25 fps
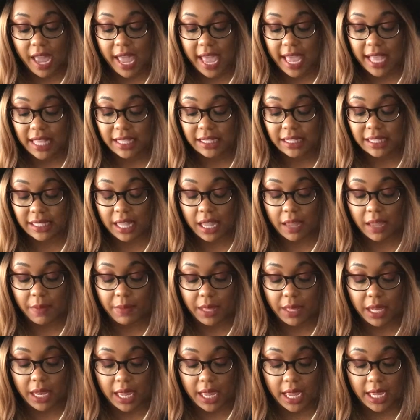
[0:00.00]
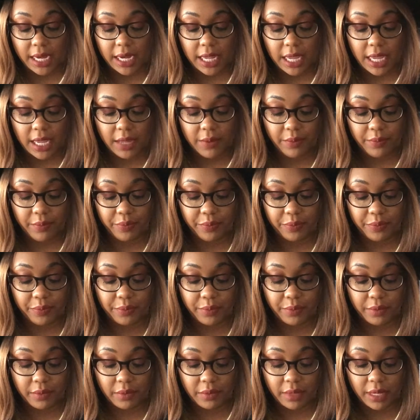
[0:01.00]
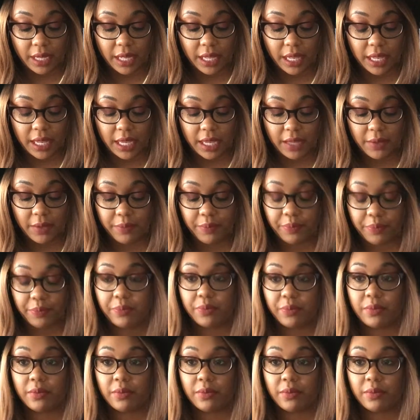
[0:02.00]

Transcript: as the Miliani lip,